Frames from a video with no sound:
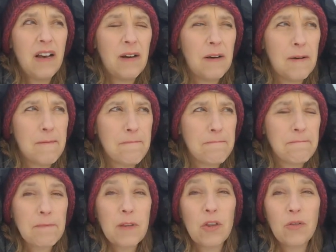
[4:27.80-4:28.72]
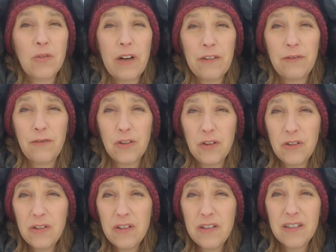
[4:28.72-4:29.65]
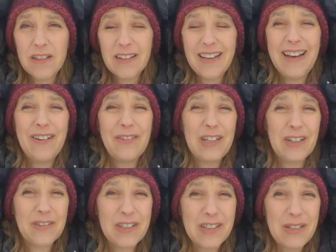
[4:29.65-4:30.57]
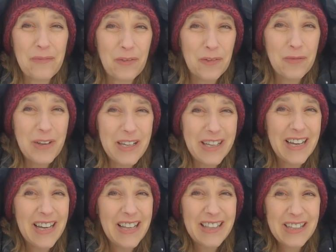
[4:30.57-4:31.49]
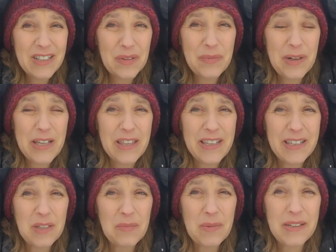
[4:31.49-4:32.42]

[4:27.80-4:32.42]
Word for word: Um, the right foods, having enough sleep for me, these are my things.